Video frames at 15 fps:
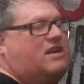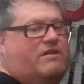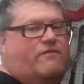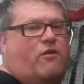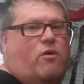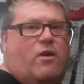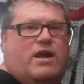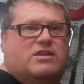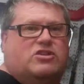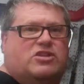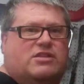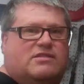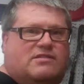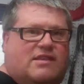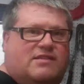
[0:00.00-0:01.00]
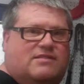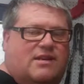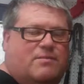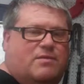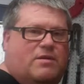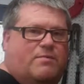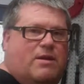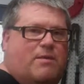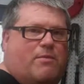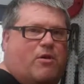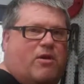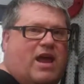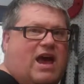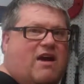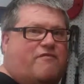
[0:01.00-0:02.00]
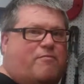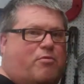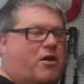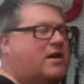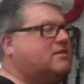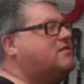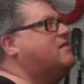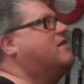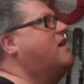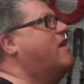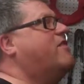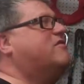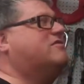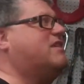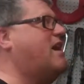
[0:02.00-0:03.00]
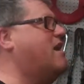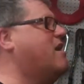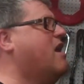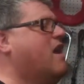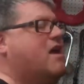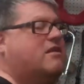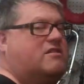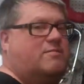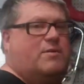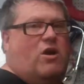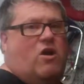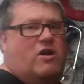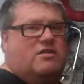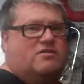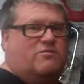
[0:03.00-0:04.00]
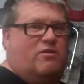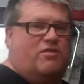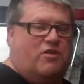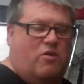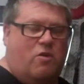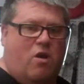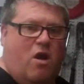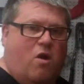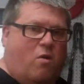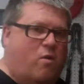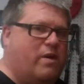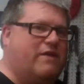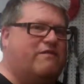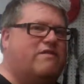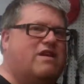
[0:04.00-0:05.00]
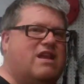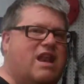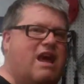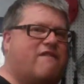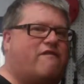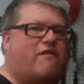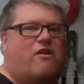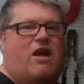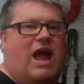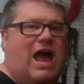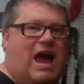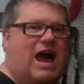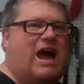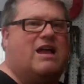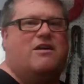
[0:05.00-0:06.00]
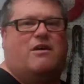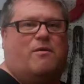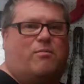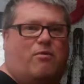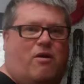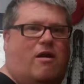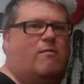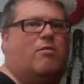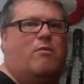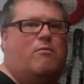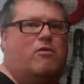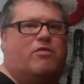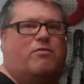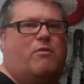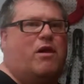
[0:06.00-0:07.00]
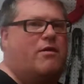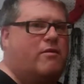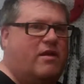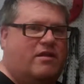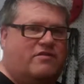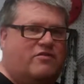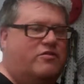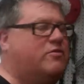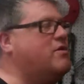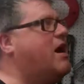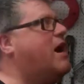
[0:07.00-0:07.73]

Evo engines. They seem to be about half price of the others, and to be honest with you, we've never had a problem with one. They tune